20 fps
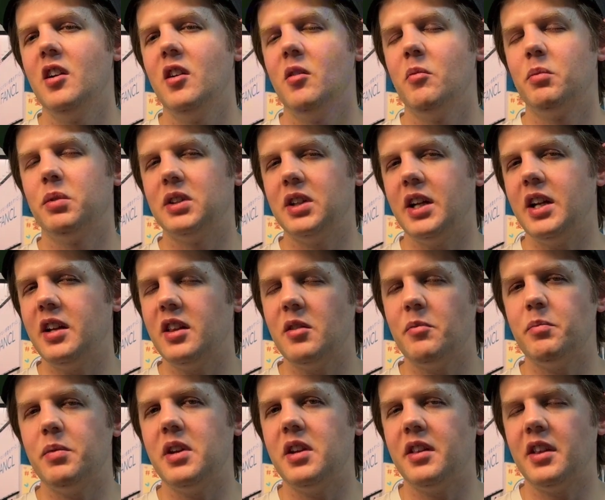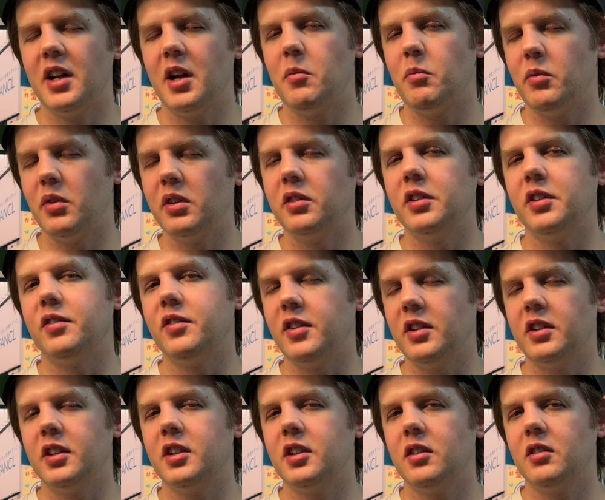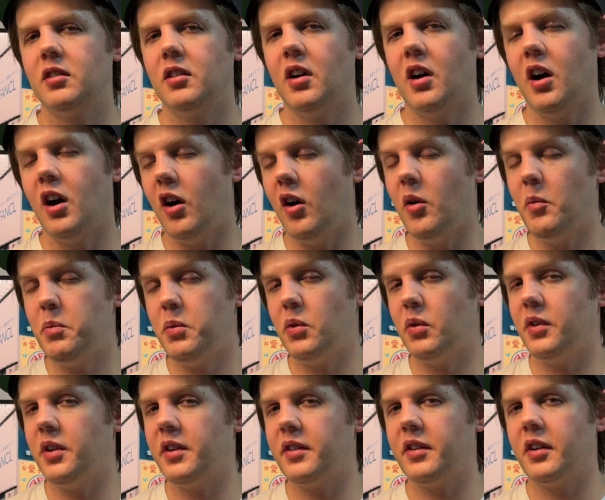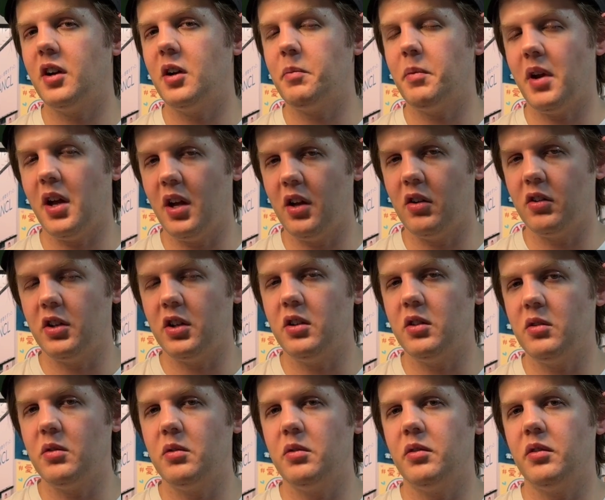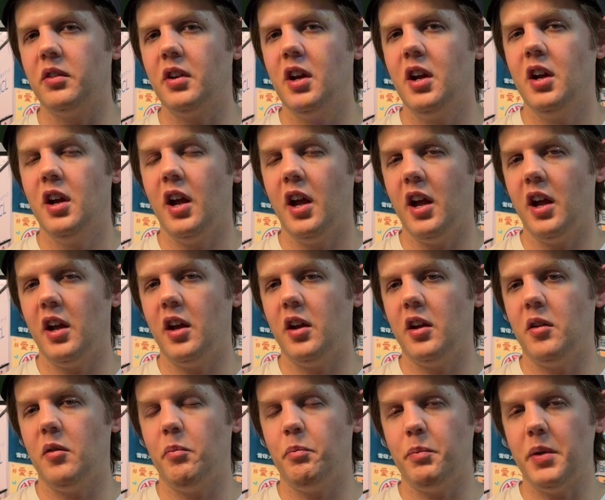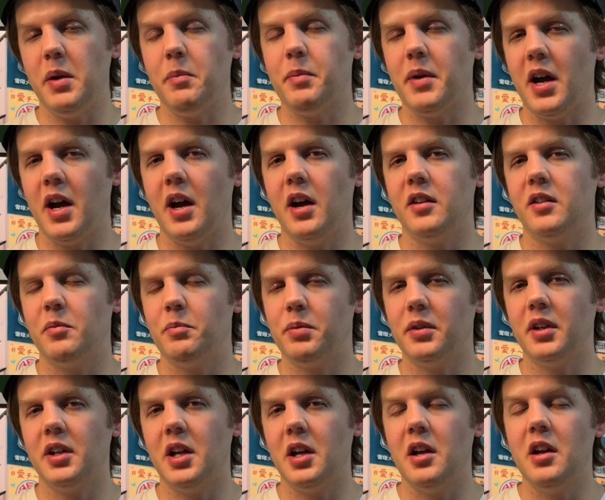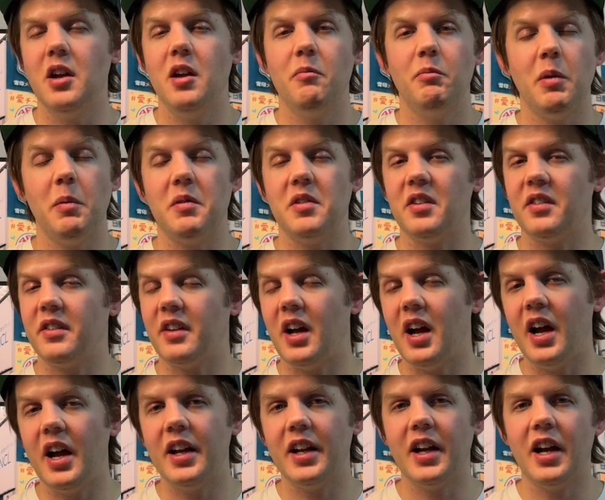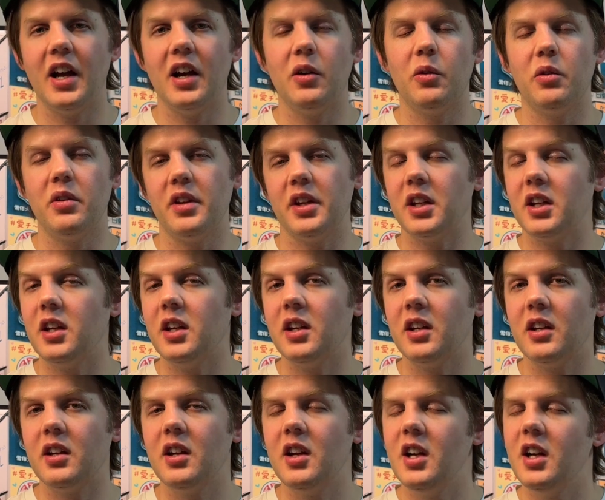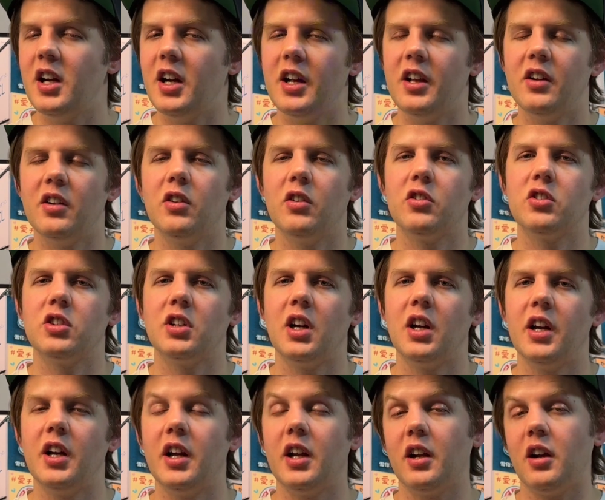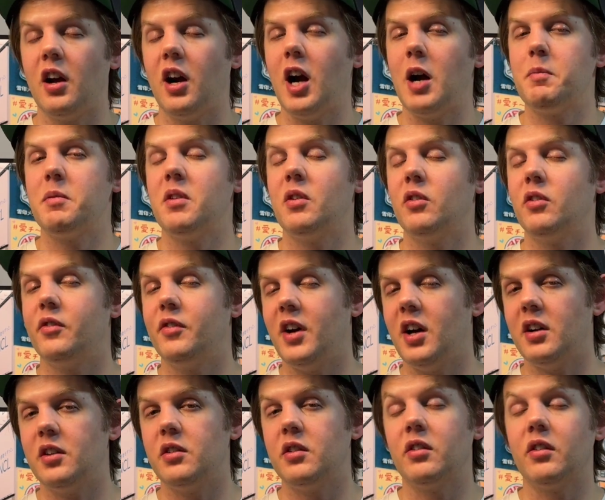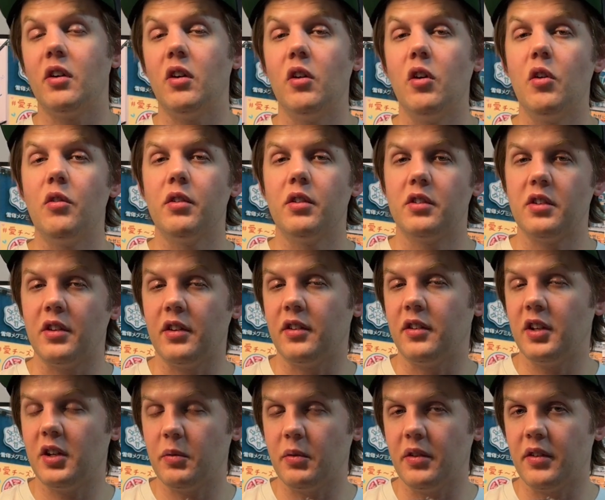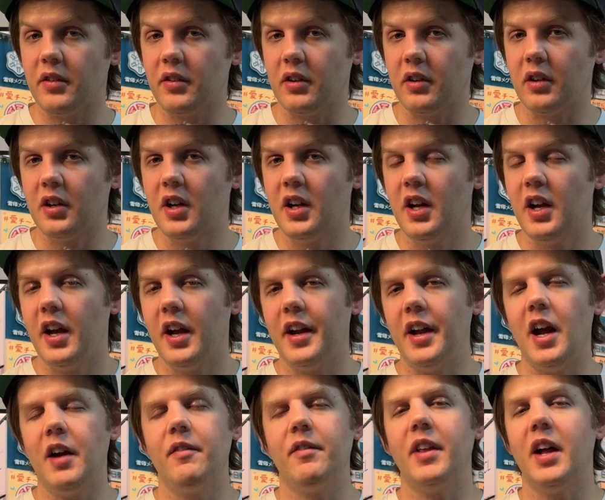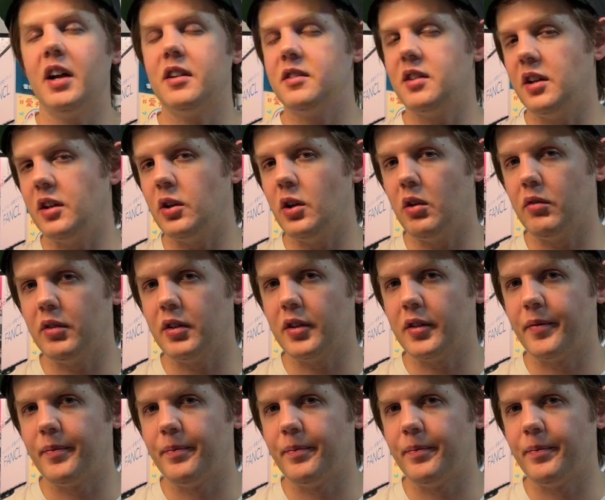play the beat that I'm really feeling, I'll pull this up and I'll use a beat pad to play maybe just the hi-hat or the kick, and then I'll try and copy those values over to the sequencer and have that take over.